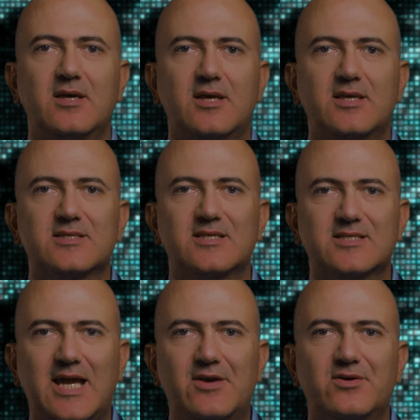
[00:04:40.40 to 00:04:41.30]
Is this
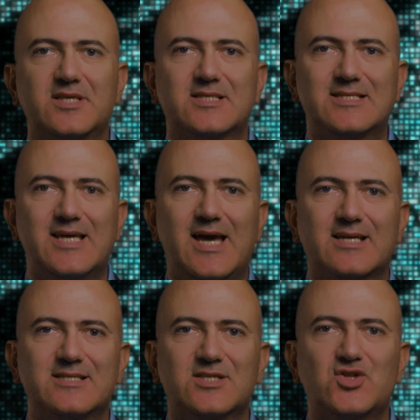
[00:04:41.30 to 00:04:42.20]
terrorist attack
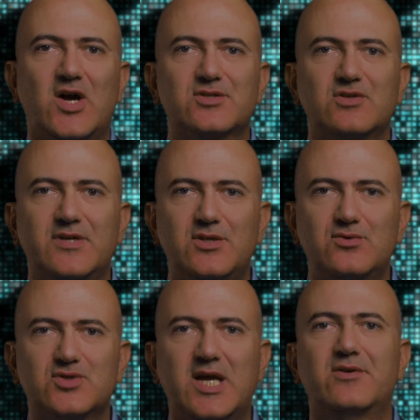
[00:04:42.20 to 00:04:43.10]
the start of a
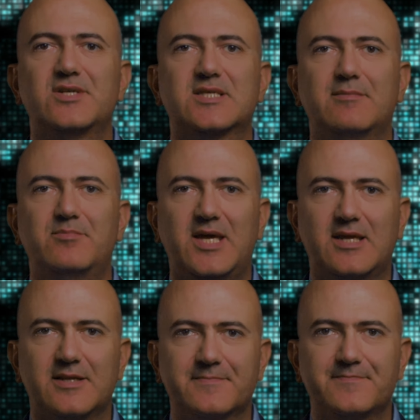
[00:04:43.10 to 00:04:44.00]
new terrorist
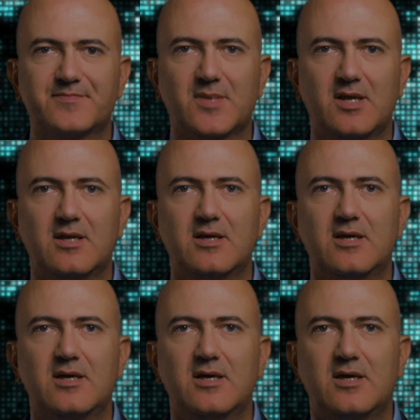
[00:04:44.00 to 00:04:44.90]
campaign?
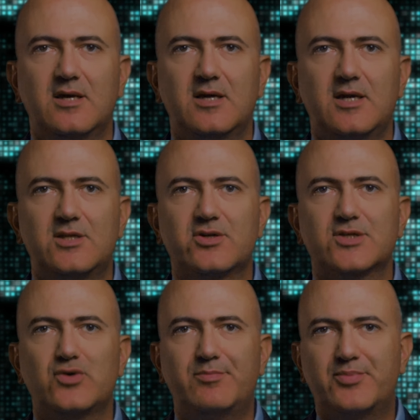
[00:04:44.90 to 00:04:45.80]
In order
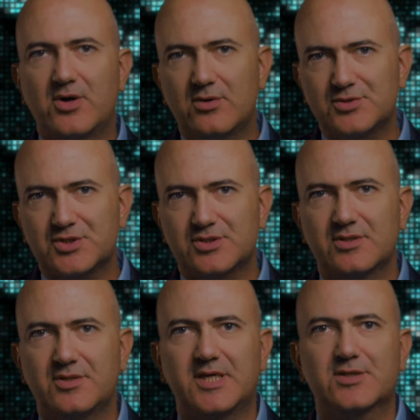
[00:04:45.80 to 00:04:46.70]
to approach
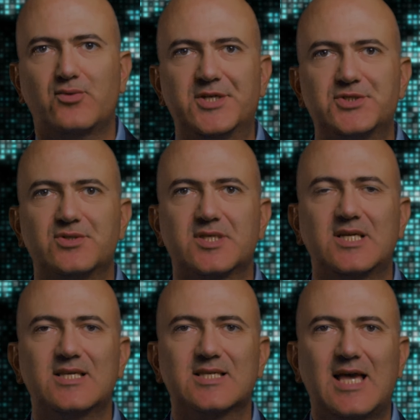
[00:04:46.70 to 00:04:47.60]
these questions,
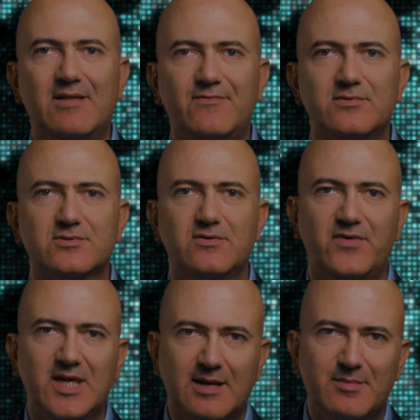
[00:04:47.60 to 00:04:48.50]
it is helpful to
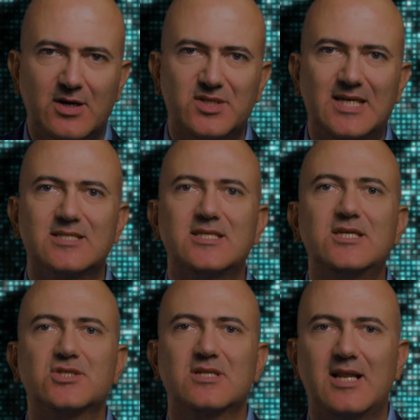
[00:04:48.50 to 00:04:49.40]
think about the
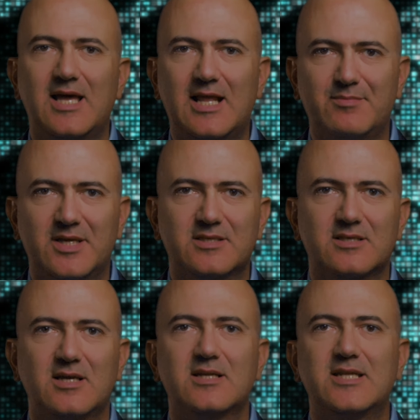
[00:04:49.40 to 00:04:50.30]
additional elements
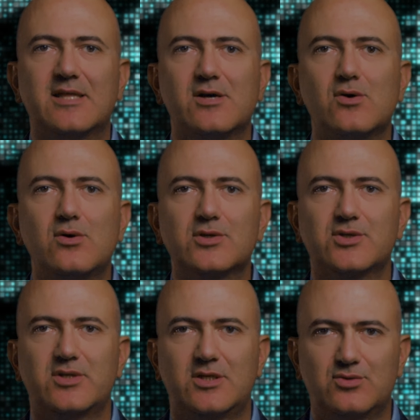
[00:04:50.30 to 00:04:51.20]
that
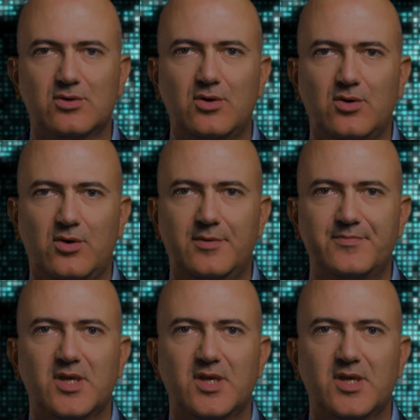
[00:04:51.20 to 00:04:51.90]
also need to occur